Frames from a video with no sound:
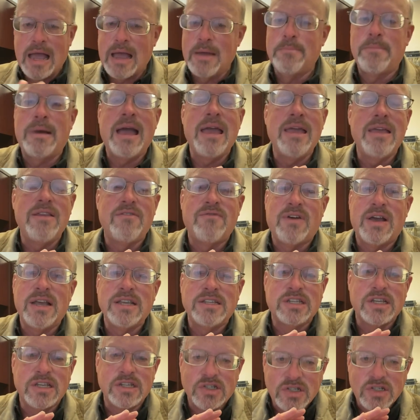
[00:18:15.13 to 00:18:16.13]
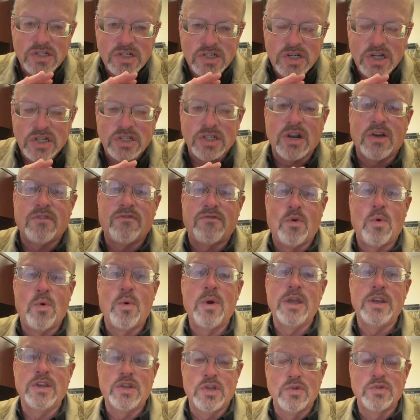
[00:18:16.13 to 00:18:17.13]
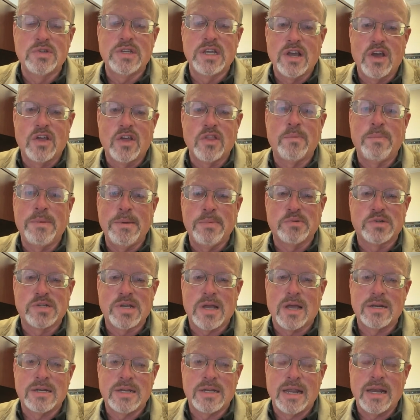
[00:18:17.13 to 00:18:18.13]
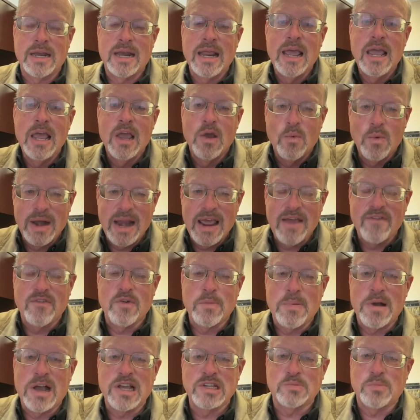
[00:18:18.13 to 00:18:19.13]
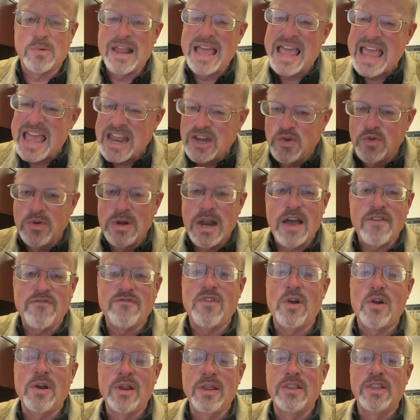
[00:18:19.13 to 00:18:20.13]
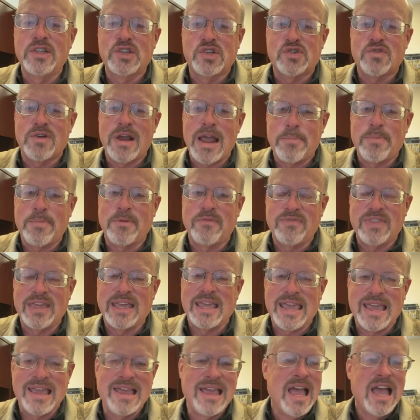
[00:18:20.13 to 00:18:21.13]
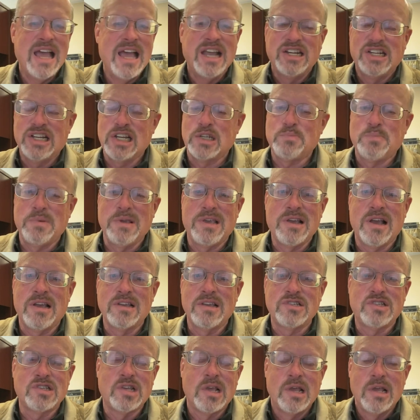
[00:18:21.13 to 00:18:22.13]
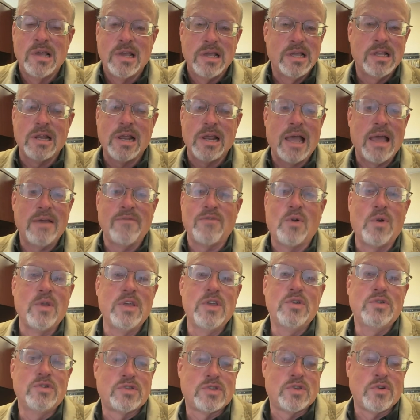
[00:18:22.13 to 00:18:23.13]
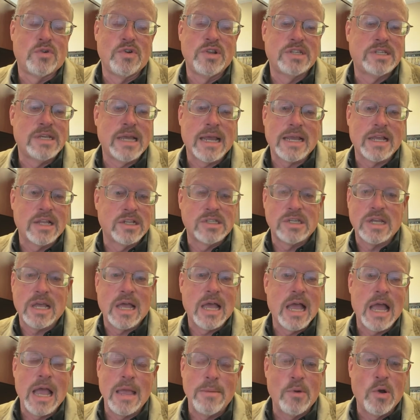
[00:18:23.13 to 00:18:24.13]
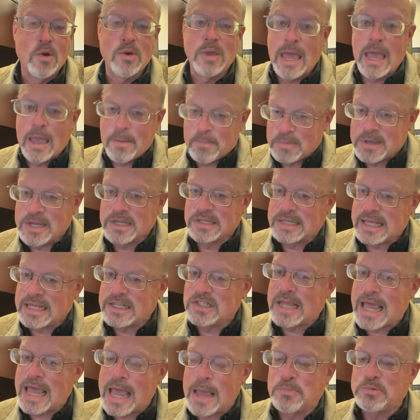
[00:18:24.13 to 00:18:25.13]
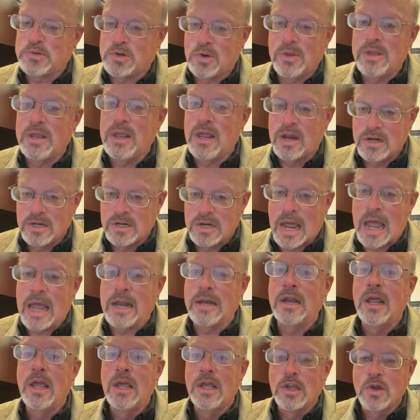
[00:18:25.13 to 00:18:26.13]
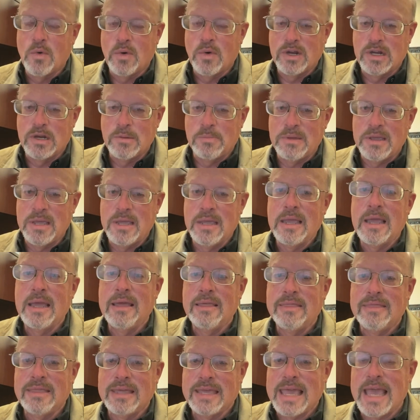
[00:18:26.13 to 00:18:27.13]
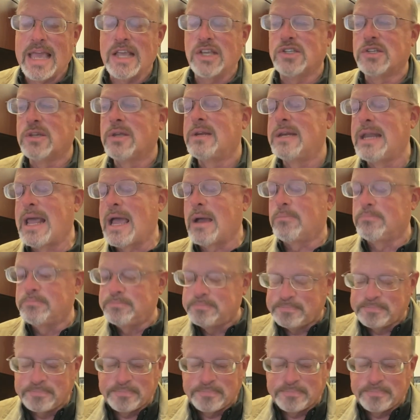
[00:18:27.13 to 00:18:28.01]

my advice is just avoid using other people's content whenever possible, and do not fall into this trap of thinking just because I've only used 30 seconds, I'm okay, because that's absolutely not going to be the case. Now,